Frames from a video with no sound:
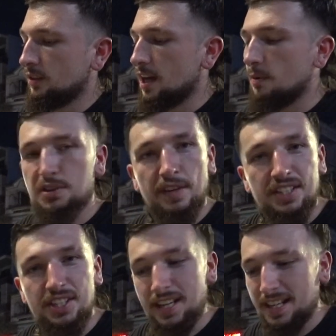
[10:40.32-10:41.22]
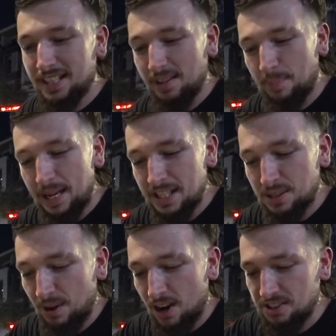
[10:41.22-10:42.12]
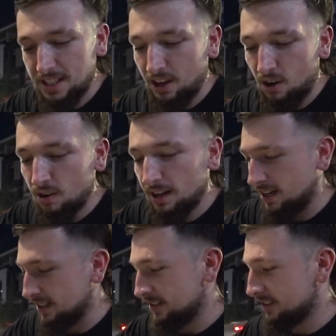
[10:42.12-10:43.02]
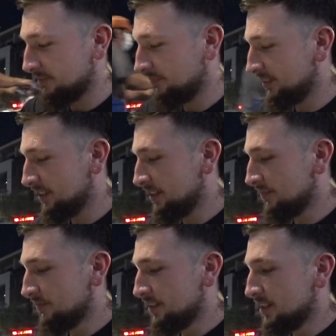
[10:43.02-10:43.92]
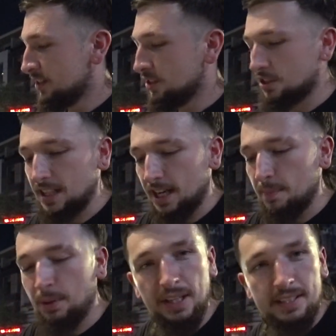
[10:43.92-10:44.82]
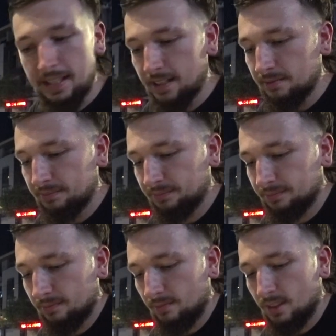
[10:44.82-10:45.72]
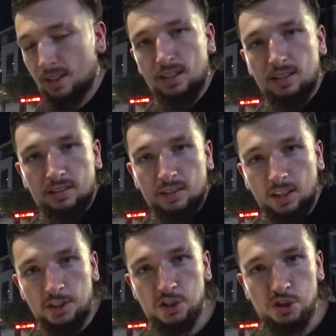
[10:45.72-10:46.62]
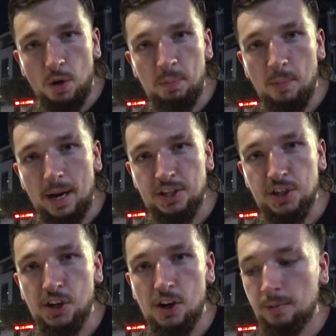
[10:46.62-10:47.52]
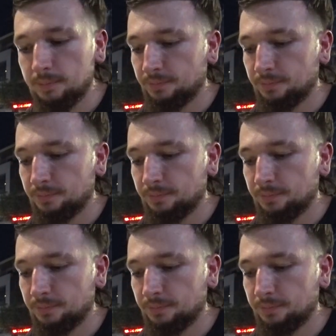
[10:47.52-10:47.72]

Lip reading: How much veg you get? You get bean sprouts, you get all kinds. Just kind of put this in and just top up as you go.